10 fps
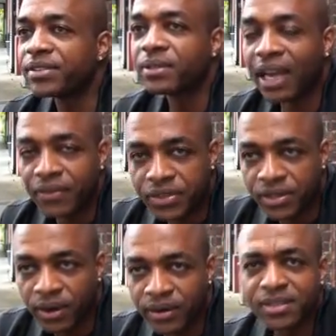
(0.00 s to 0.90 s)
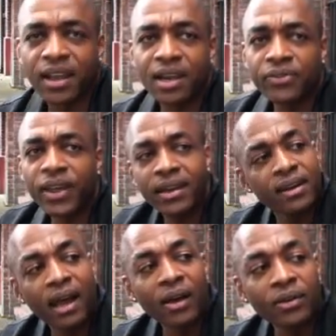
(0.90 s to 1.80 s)
But I still have the shirt. It's kind of
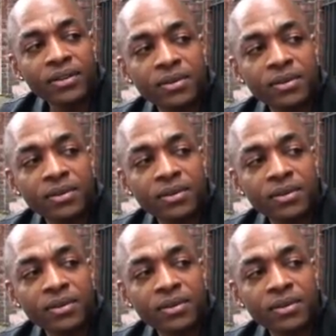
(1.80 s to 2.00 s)
faded out.